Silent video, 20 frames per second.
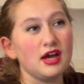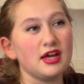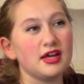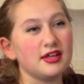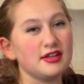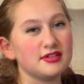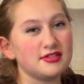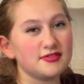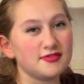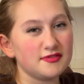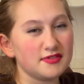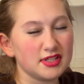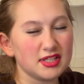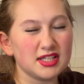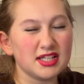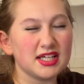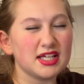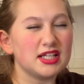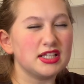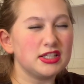It's
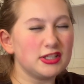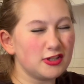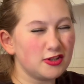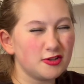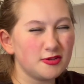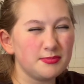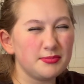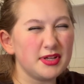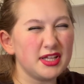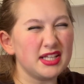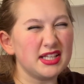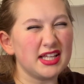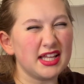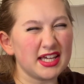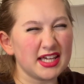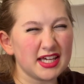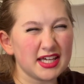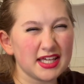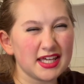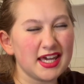feeling a little bit
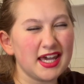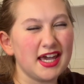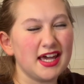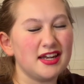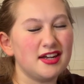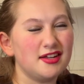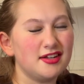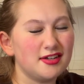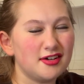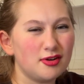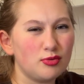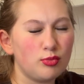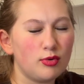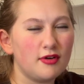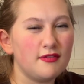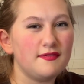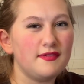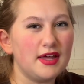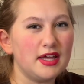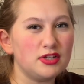like a Canada
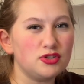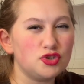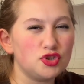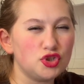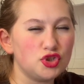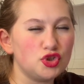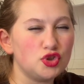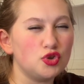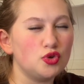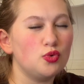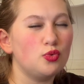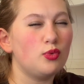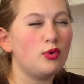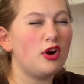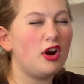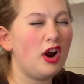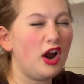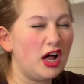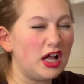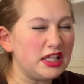revenge
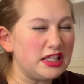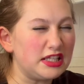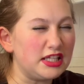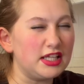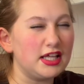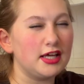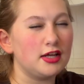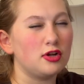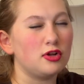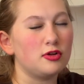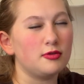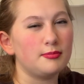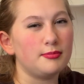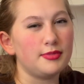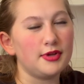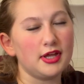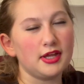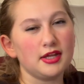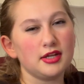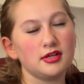tour, a little
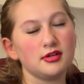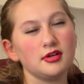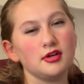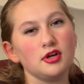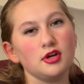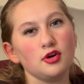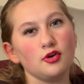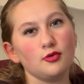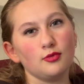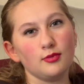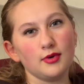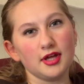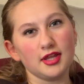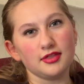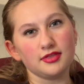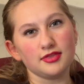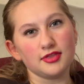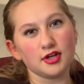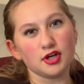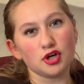bit, with
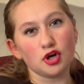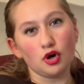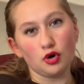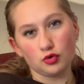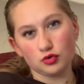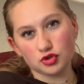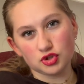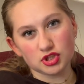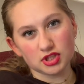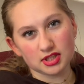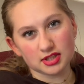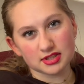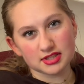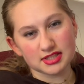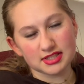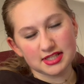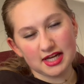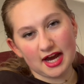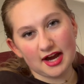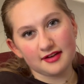the coaching
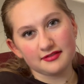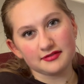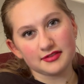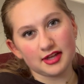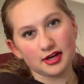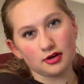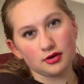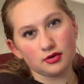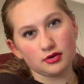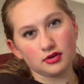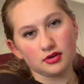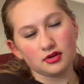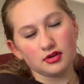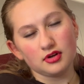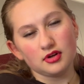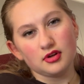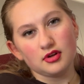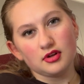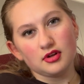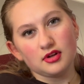staff that
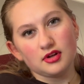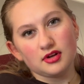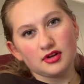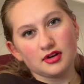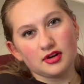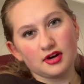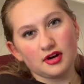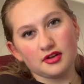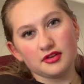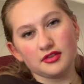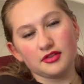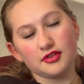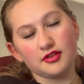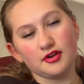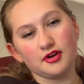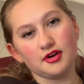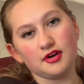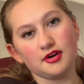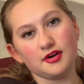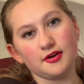
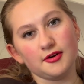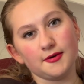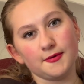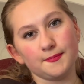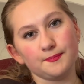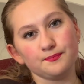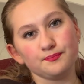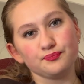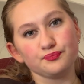the